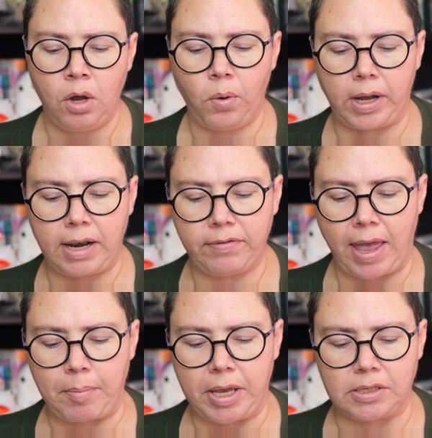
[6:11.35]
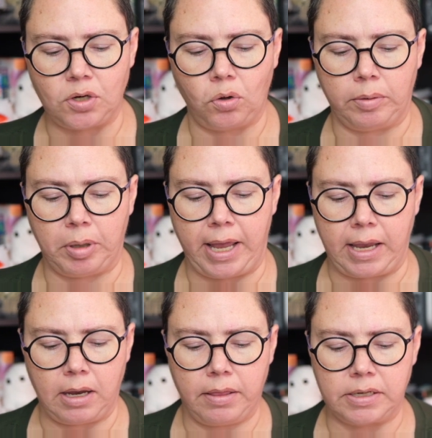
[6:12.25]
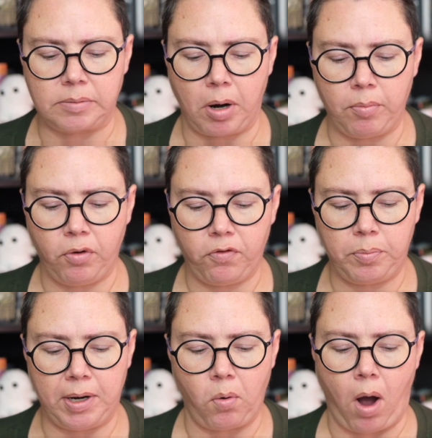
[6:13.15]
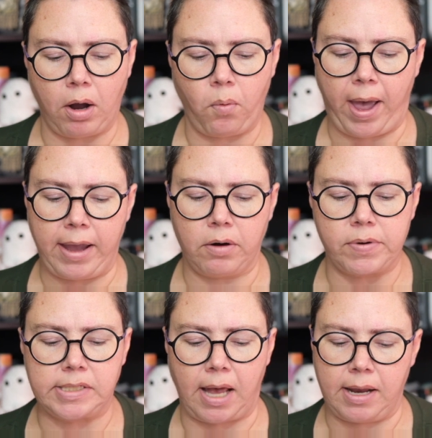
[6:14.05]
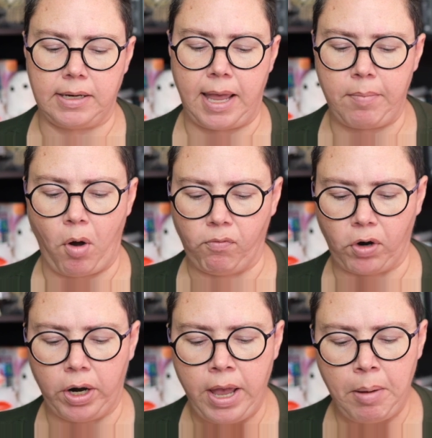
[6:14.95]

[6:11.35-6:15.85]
What kind of gambit is Nolan playing? The smart move would be to walk away, resign, game over.